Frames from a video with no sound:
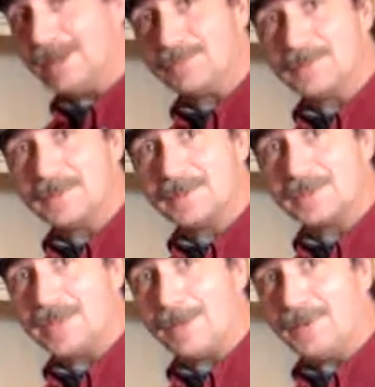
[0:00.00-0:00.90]
And I'm going
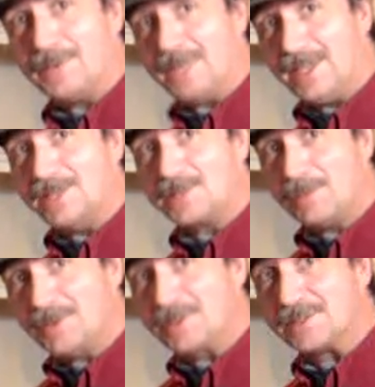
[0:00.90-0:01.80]
to stop and taste
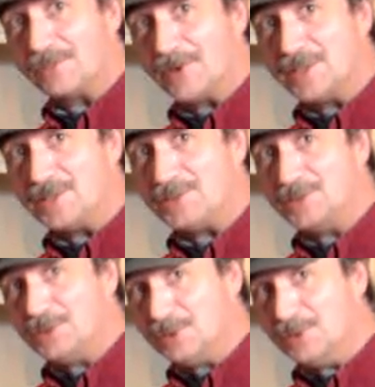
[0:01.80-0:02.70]
some of this
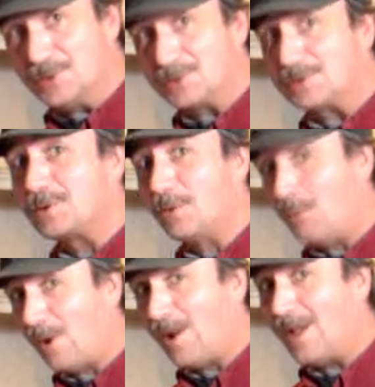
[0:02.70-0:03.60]
fresh juice,
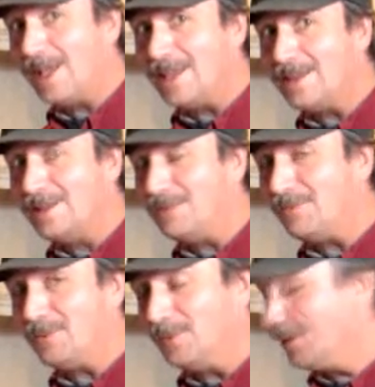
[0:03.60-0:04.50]
wine,
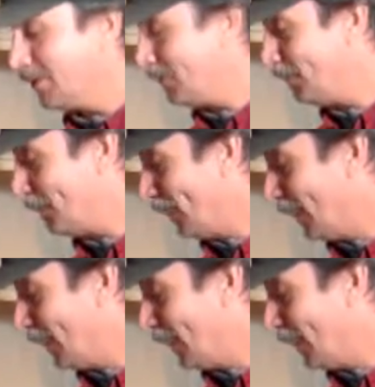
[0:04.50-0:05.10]
if you will,